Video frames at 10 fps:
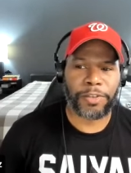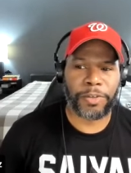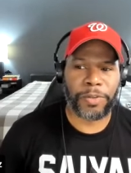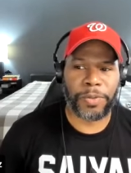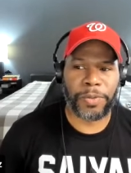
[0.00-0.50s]

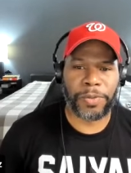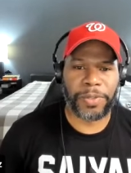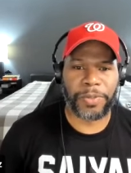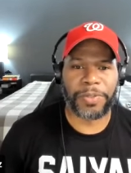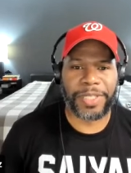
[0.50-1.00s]
to
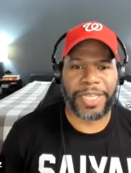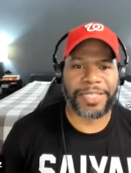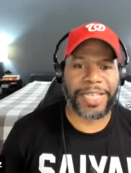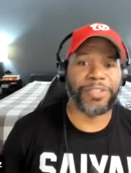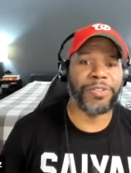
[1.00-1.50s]
those
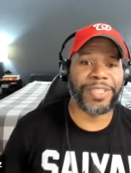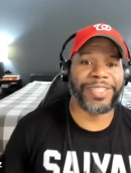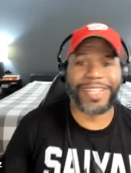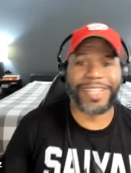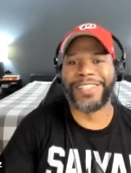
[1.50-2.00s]
things that you
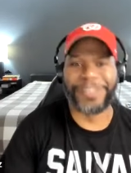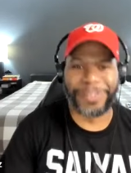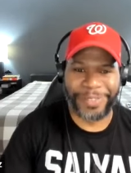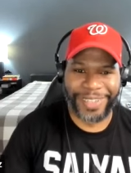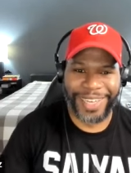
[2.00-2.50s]
just listen
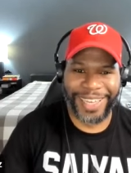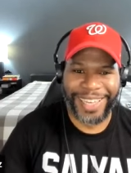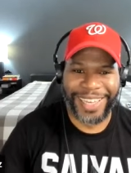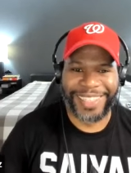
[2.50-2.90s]
to. Yes.